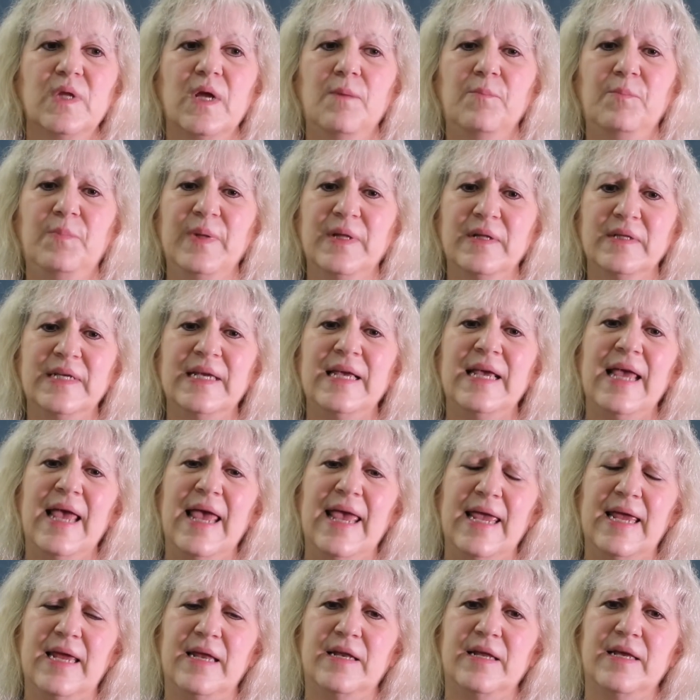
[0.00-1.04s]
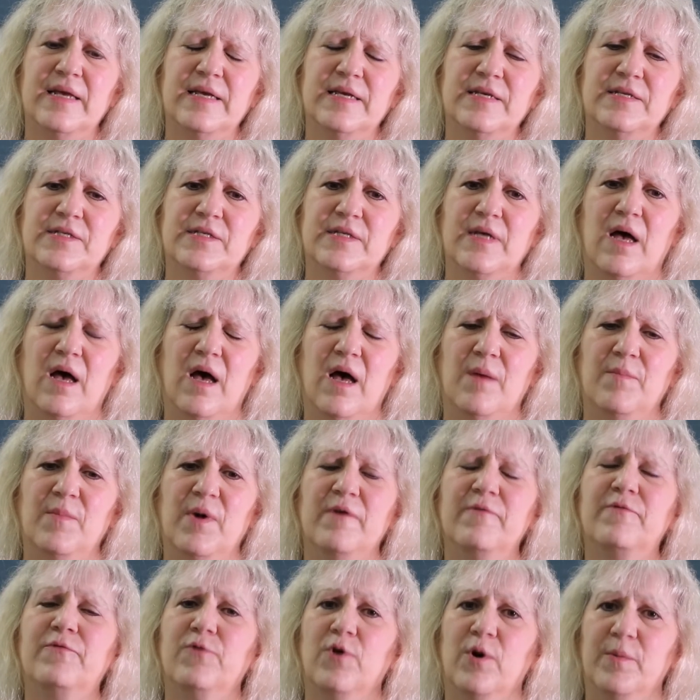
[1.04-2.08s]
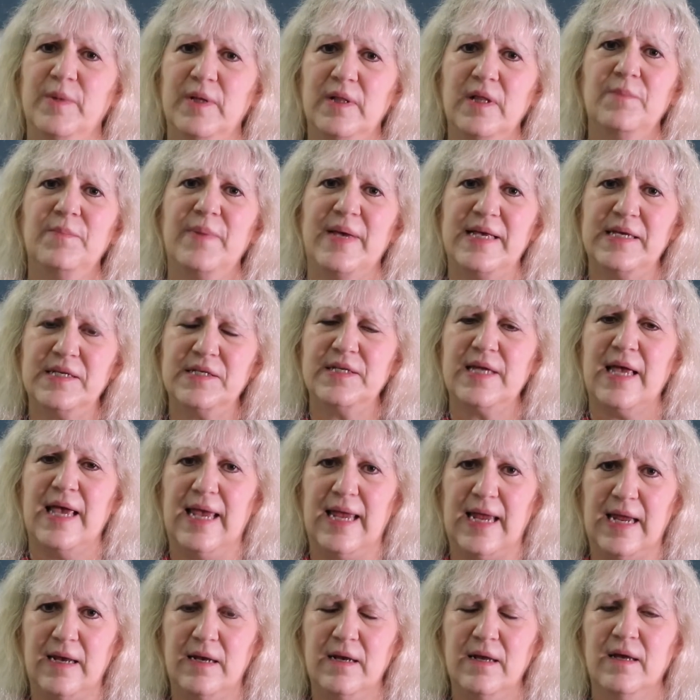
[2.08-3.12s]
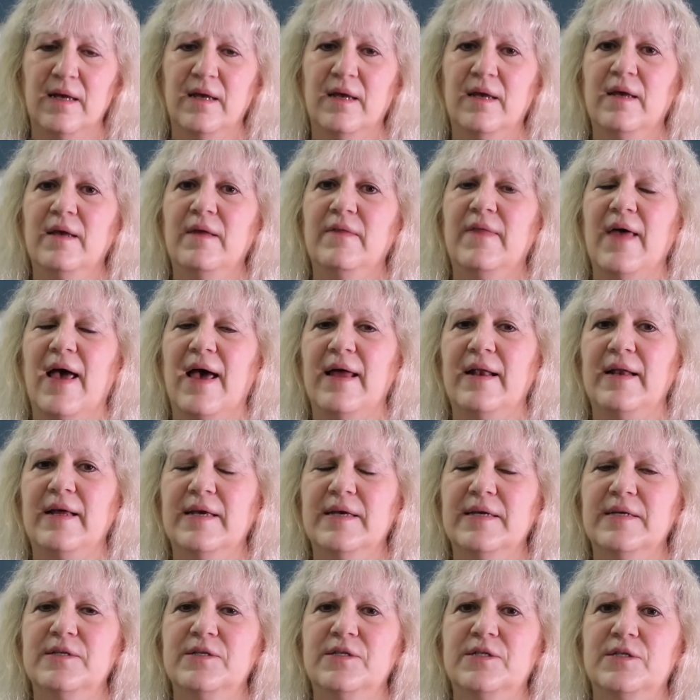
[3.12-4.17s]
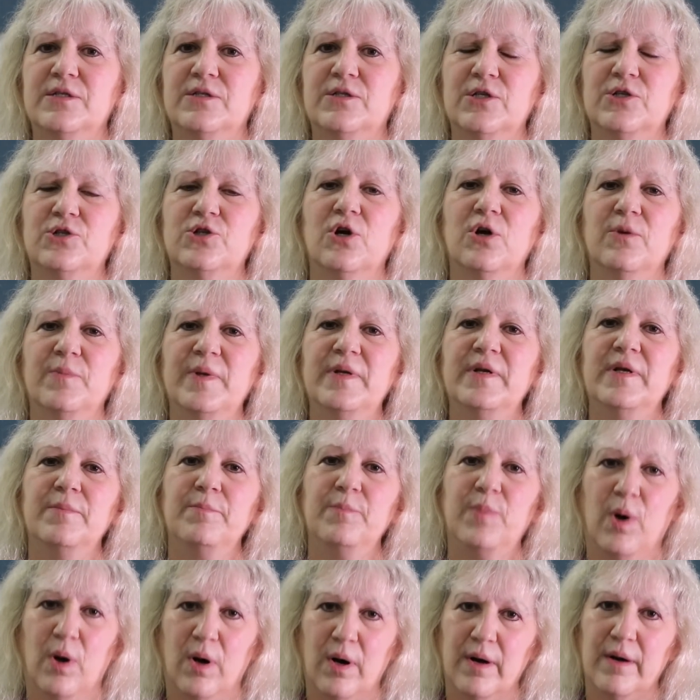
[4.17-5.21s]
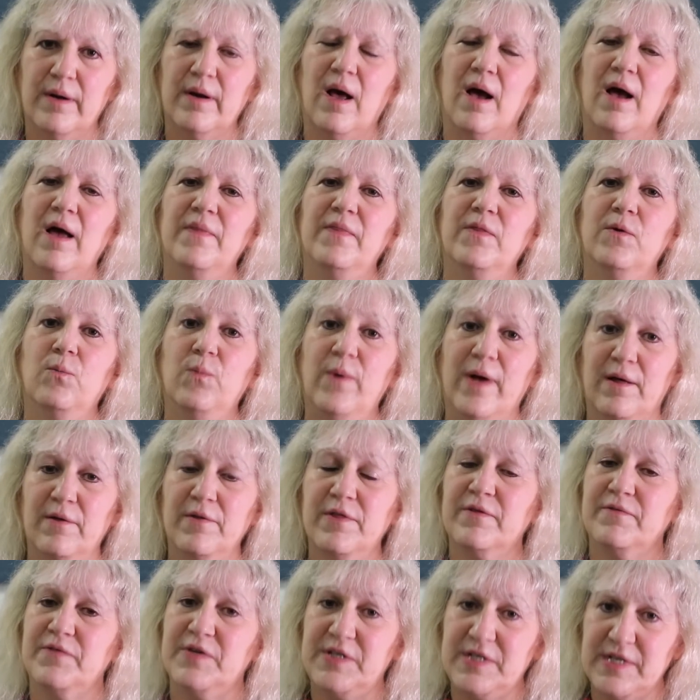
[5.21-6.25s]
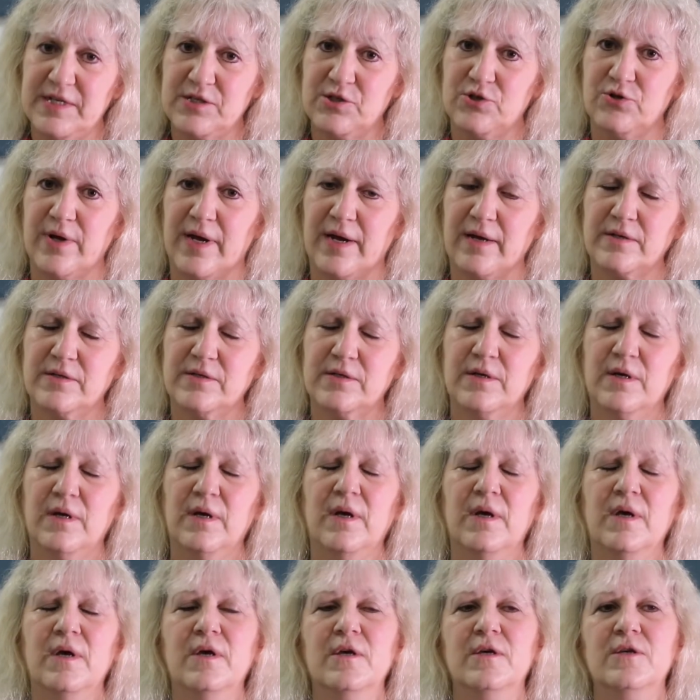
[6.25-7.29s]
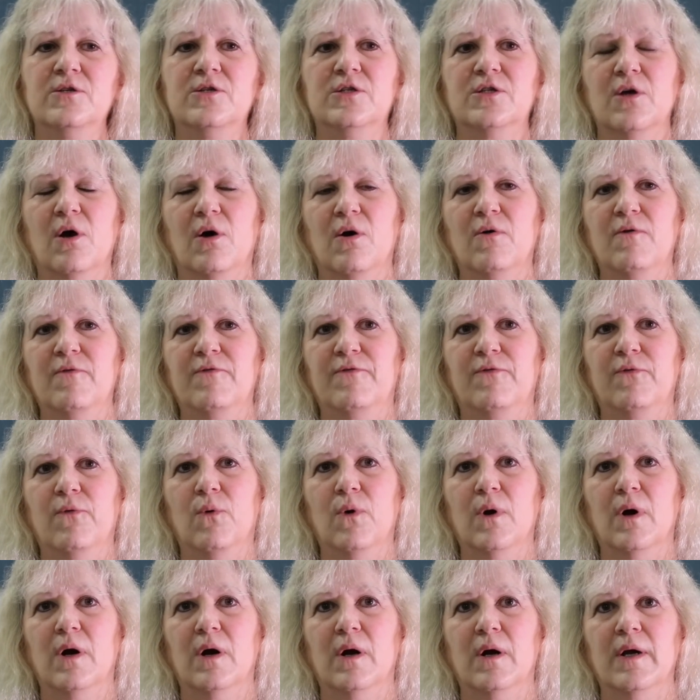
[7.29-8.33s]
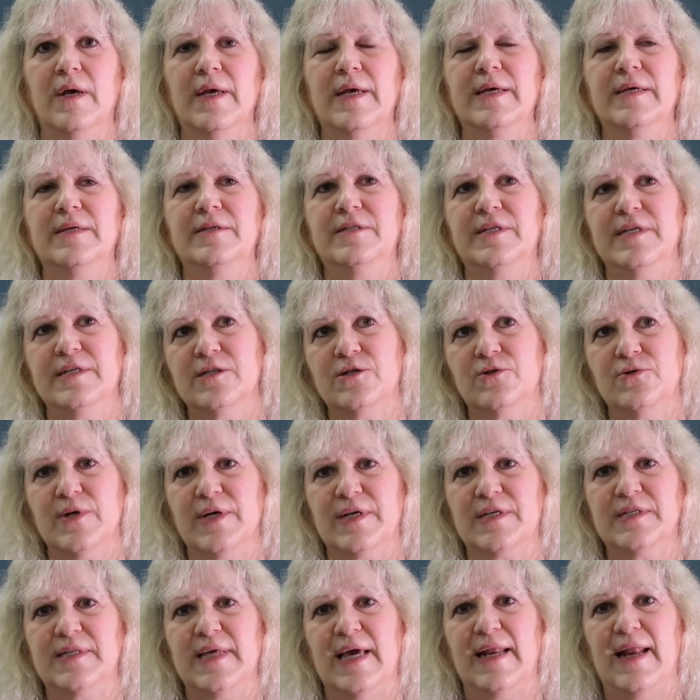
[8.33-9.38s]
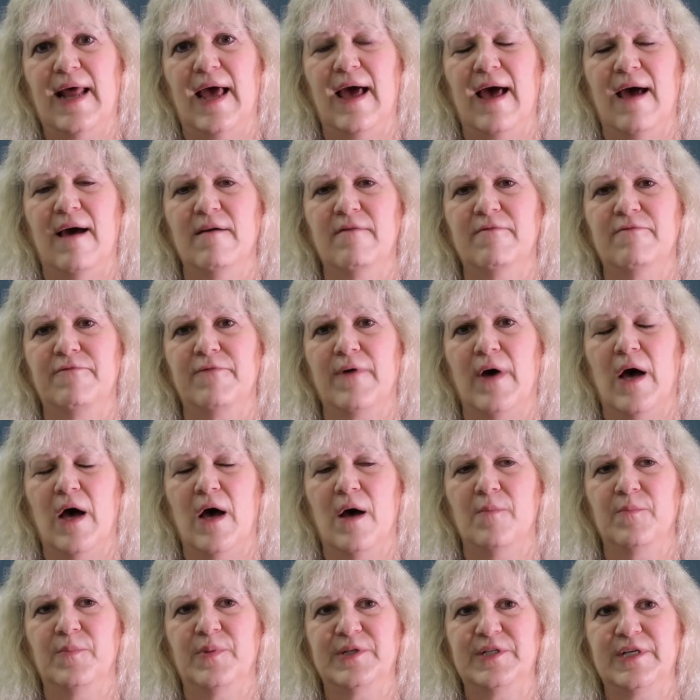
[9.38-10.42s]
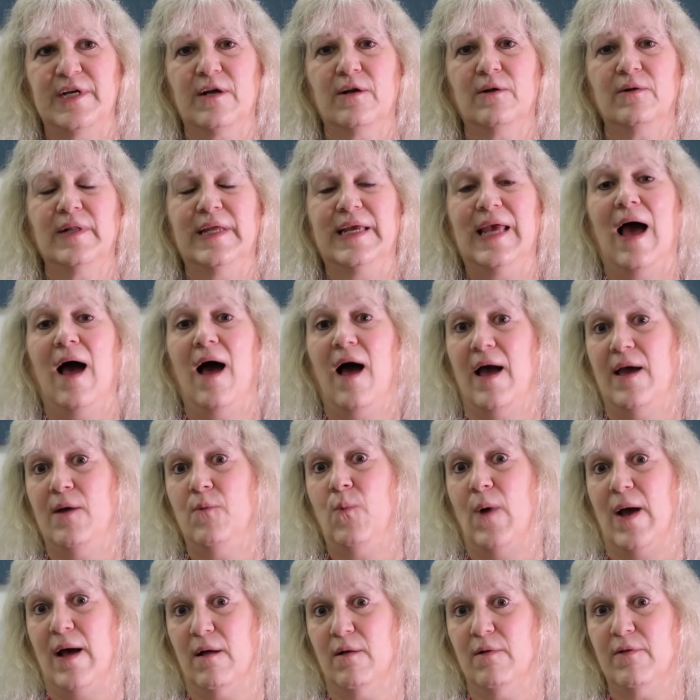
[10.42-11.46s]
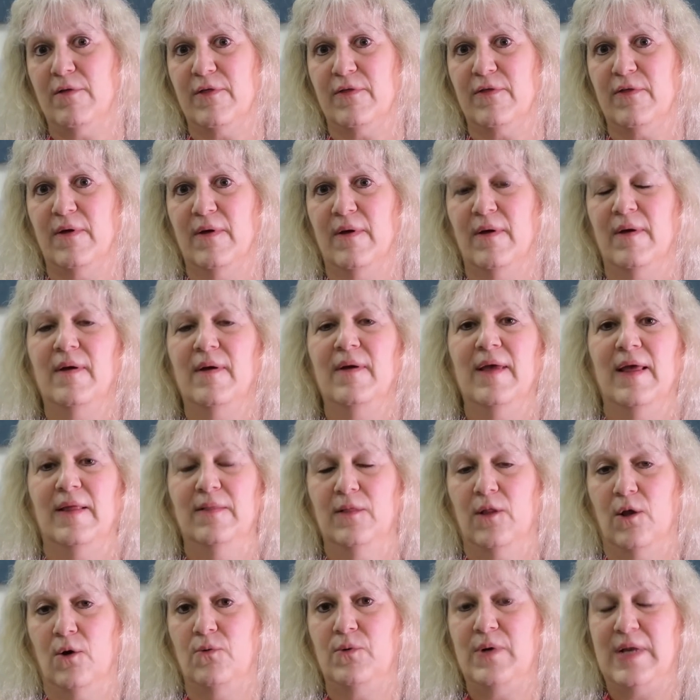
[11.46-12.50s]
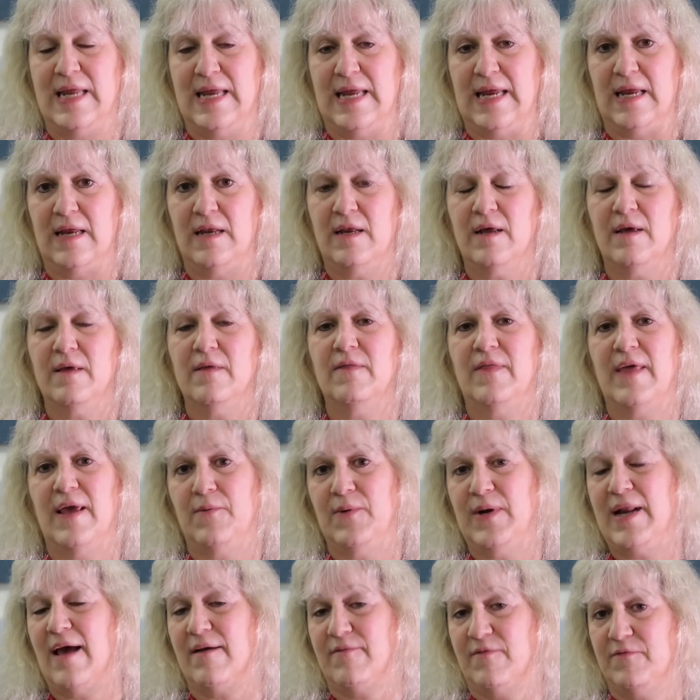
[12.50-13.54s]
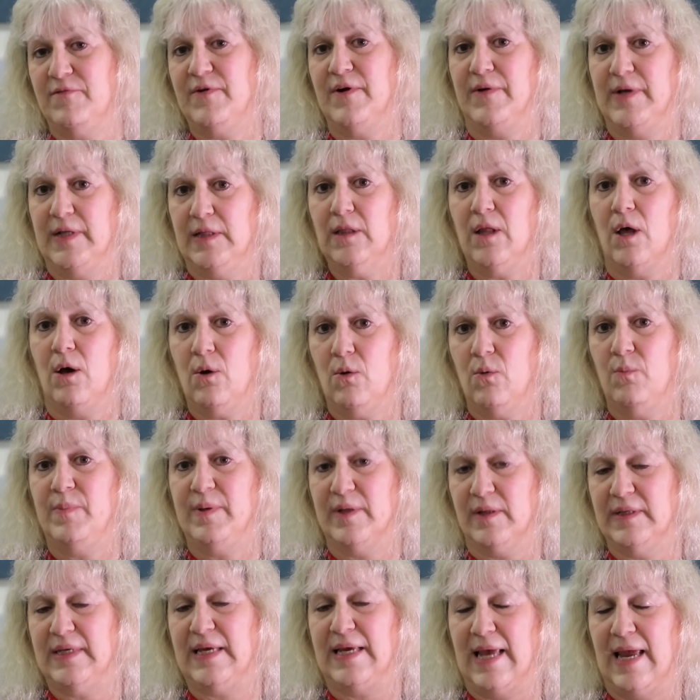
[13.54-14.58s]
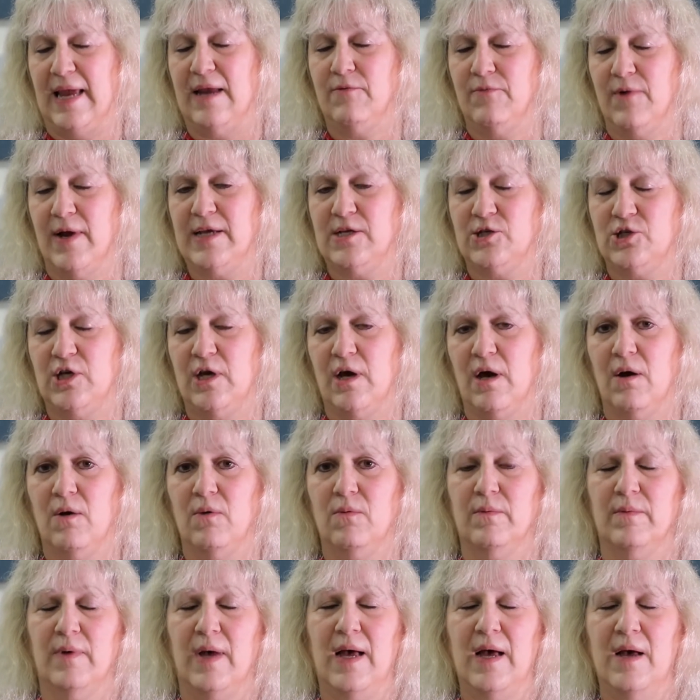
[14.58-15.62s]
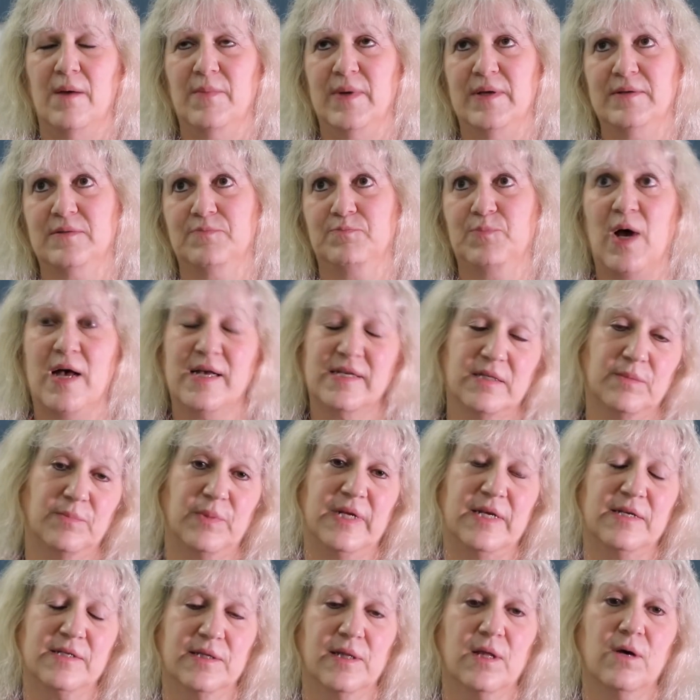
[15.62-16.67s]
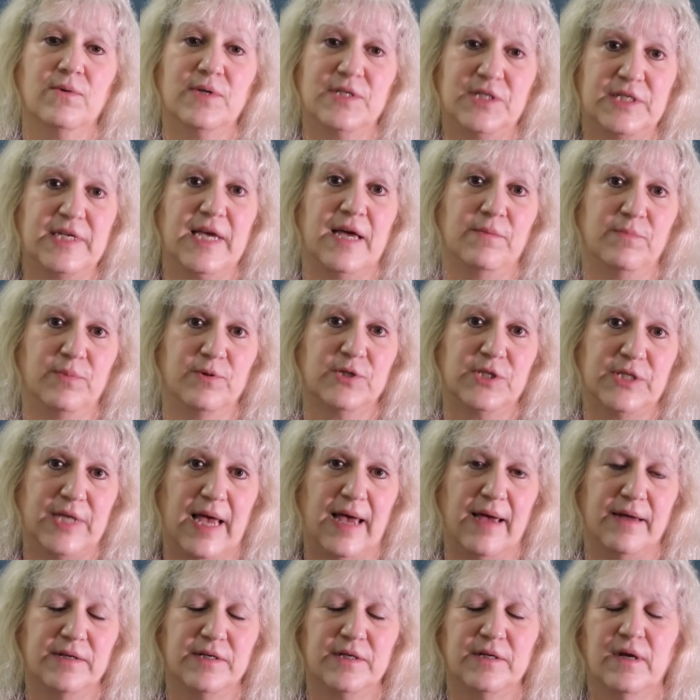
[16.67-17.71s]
Building aid is a formula-based aid that is determined in part on the wealth of a district. So for districts that have particularly high wealth and low need, they would have a very low building aid ratio, as possibly as low as 10%.